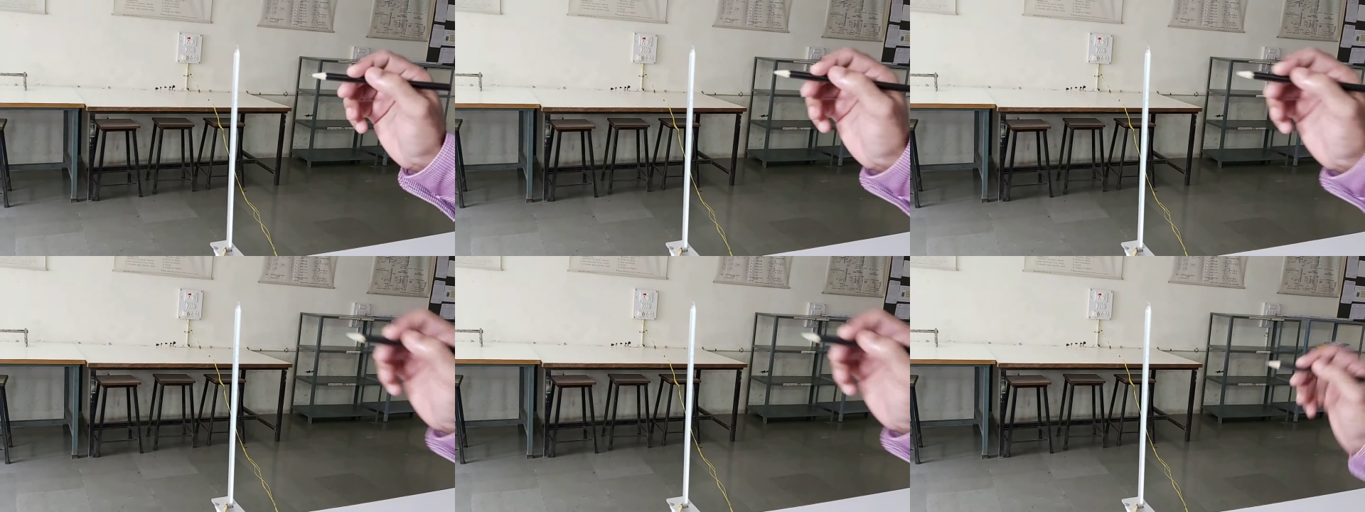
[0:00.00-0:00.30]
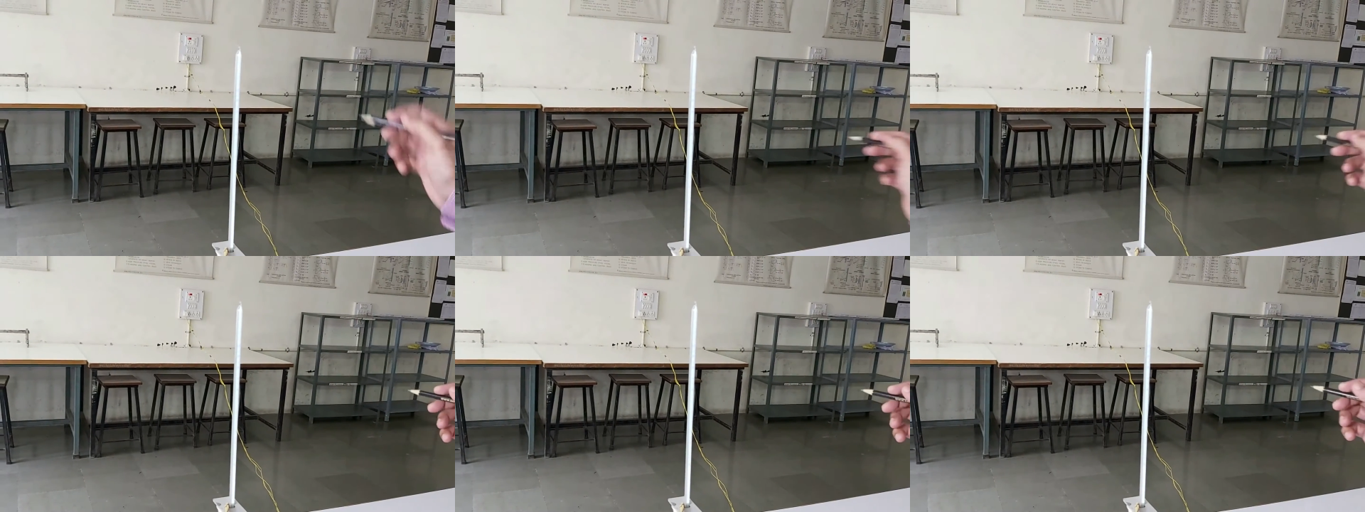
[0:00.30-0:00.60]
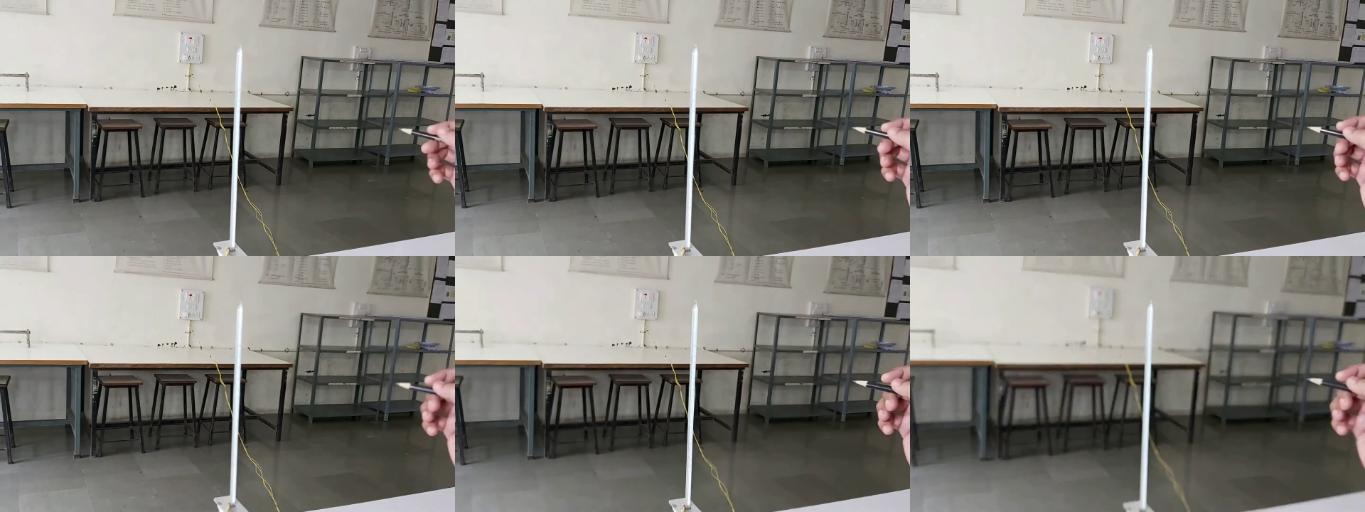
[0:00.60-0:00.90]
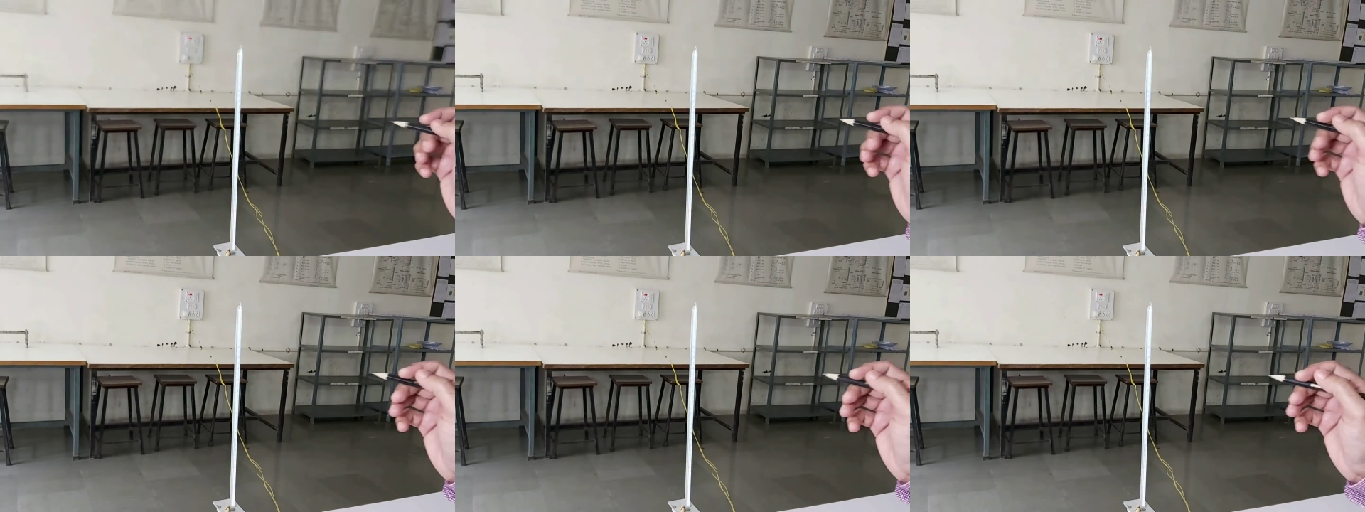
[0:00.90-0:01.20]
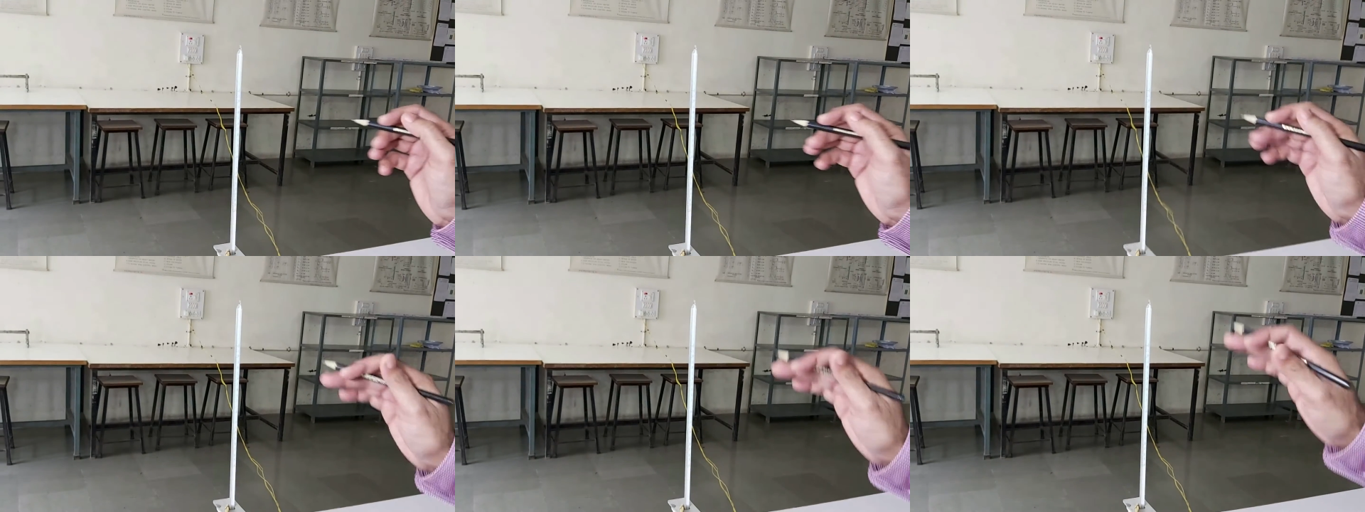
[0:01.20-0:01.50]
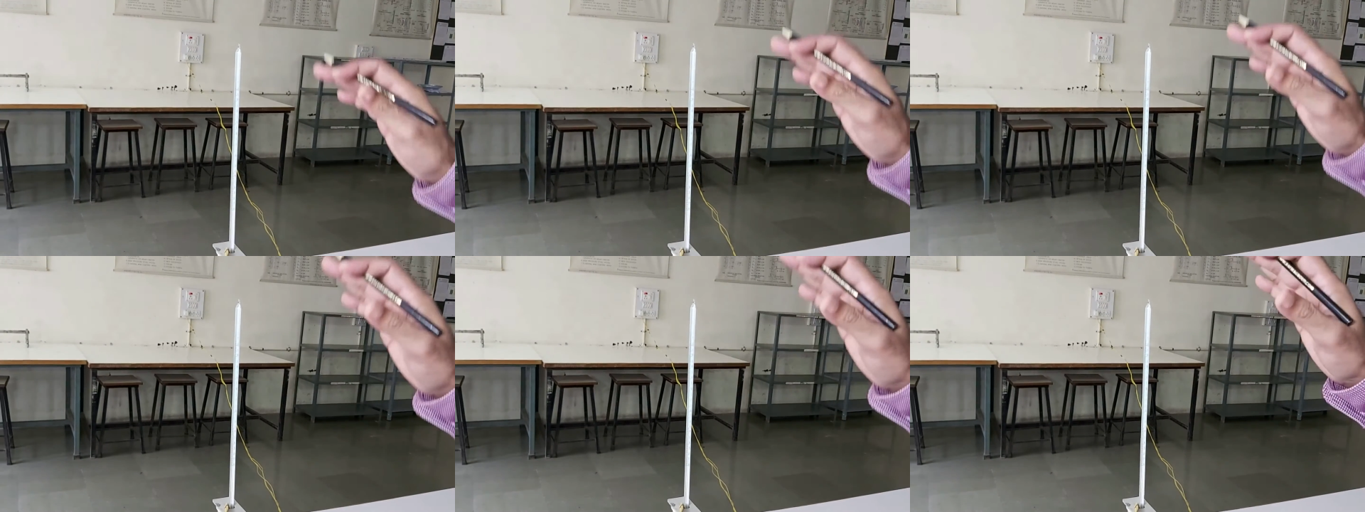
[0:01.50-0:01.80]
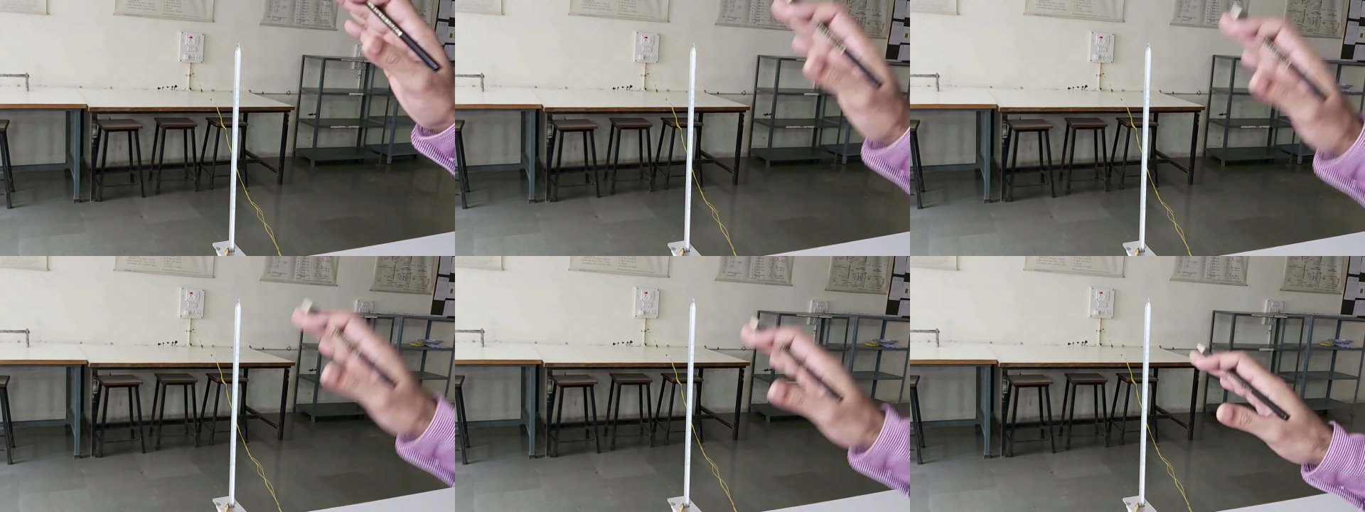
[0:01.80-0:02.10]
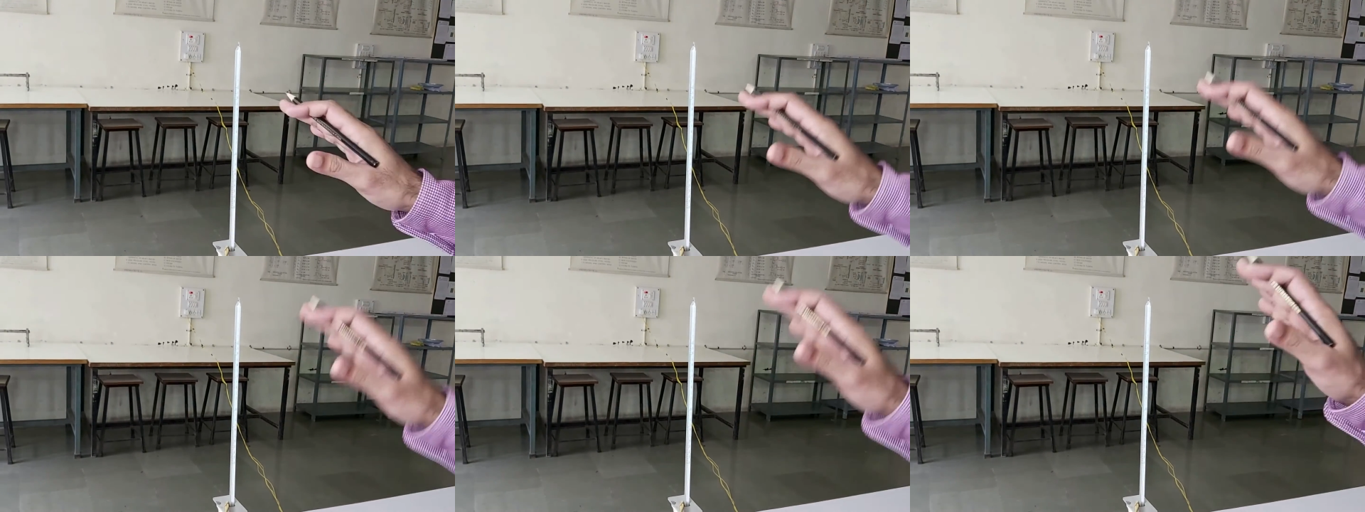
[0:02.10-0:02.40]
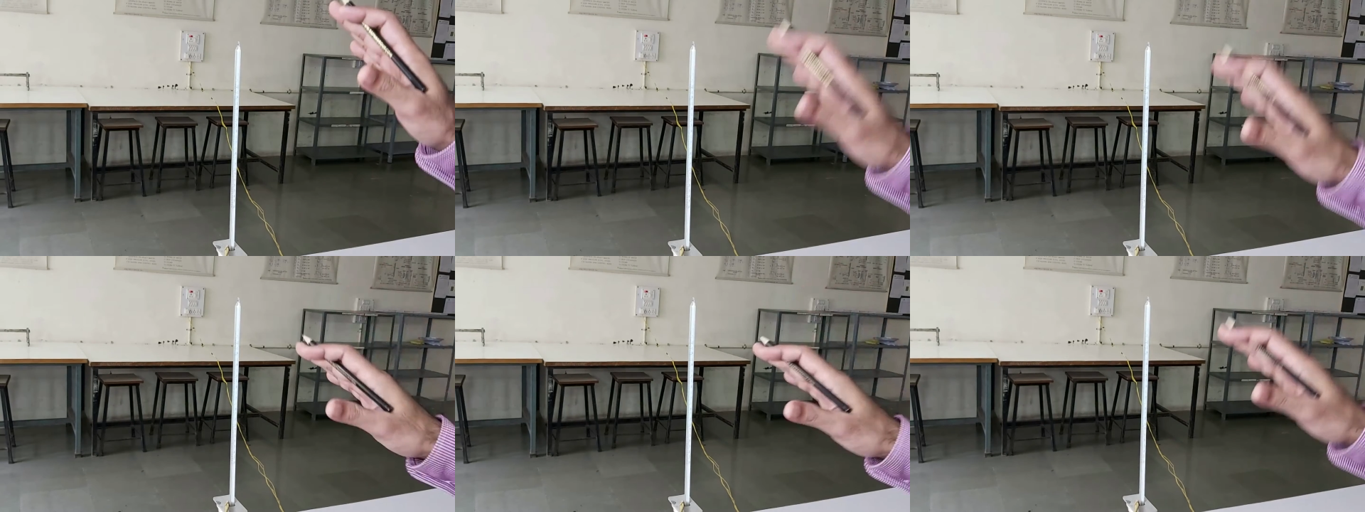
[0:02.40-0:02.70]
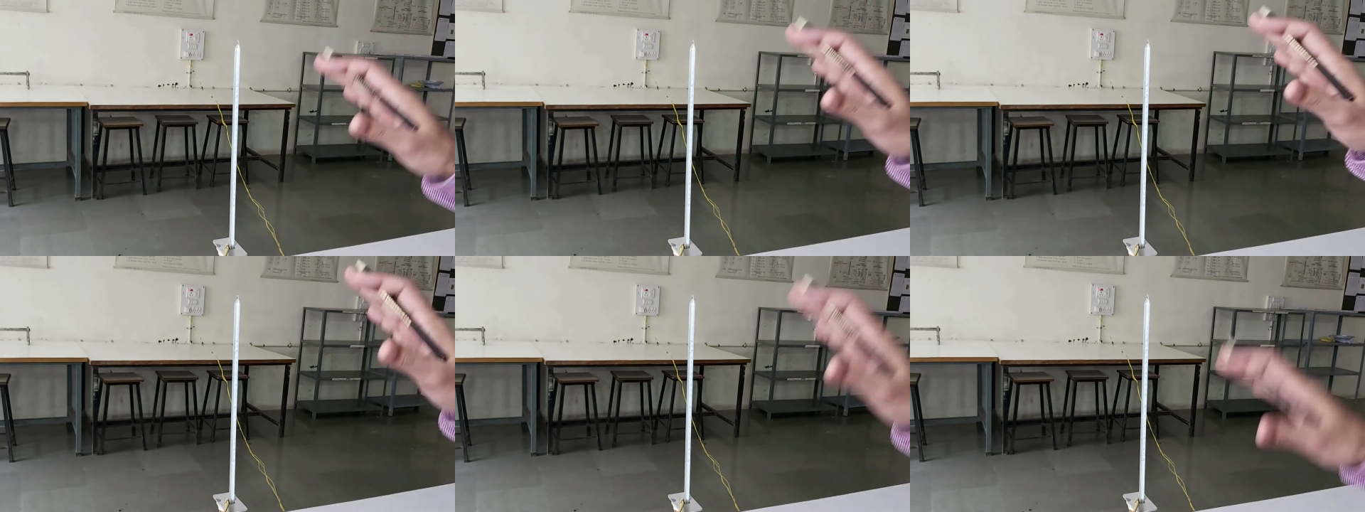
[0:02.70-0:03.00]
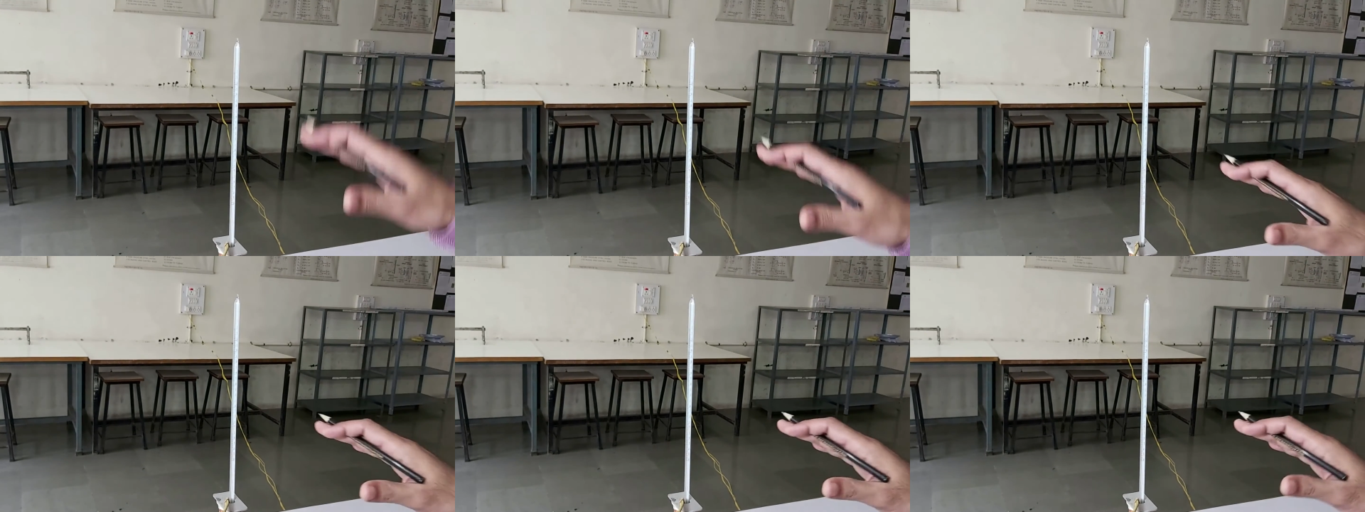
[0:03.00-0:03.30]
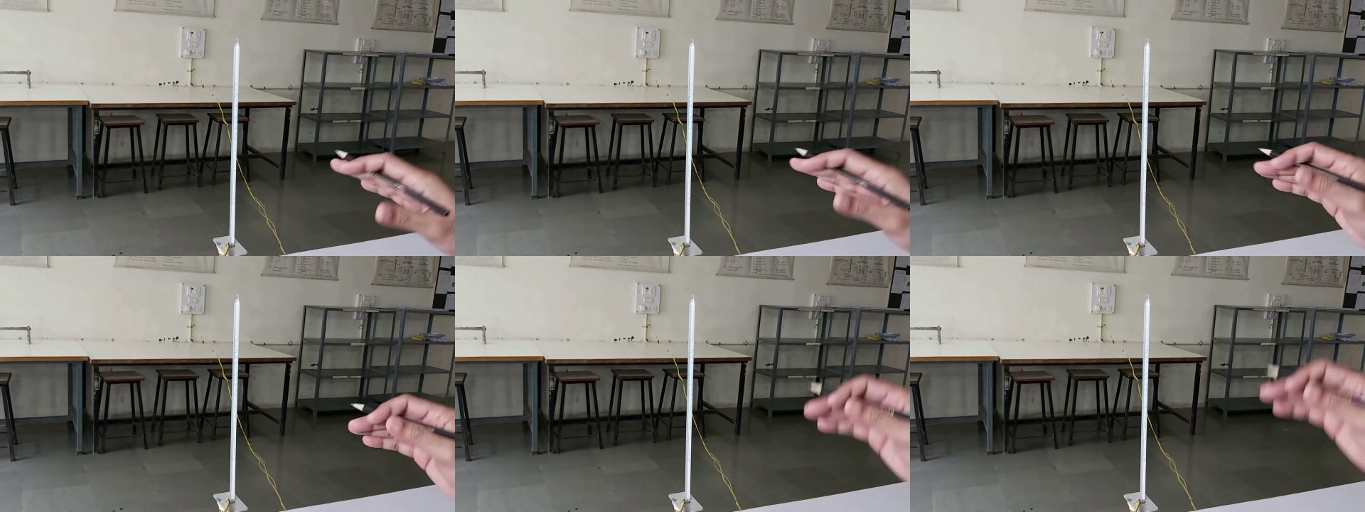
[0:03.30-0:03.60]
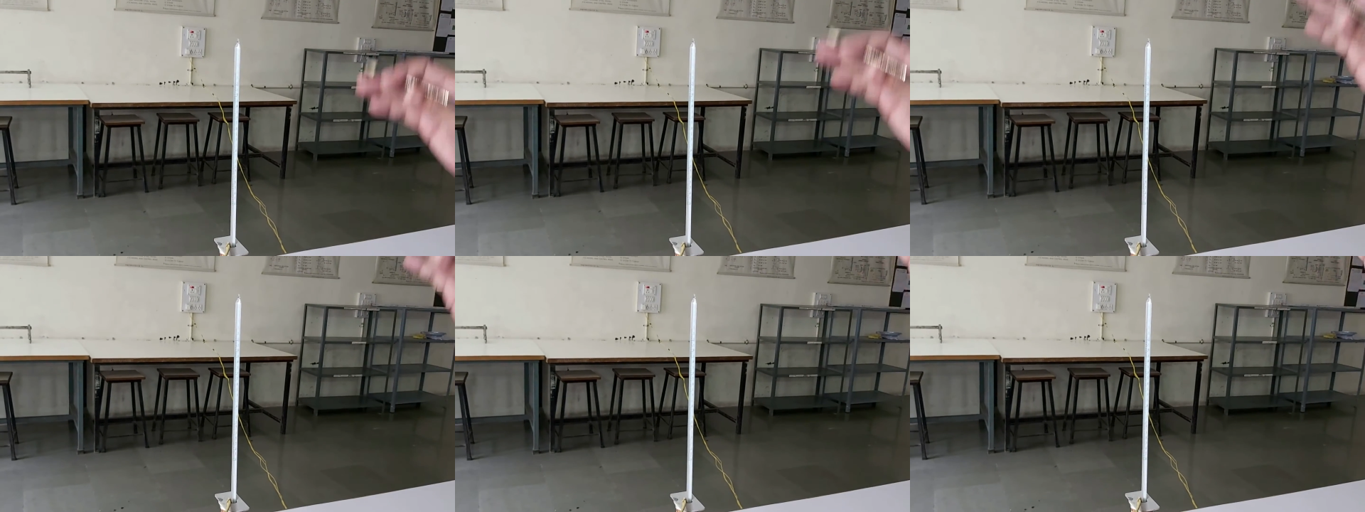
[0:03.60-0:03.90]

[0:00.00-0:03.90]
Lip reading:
No face is visible, so there are no lips to read.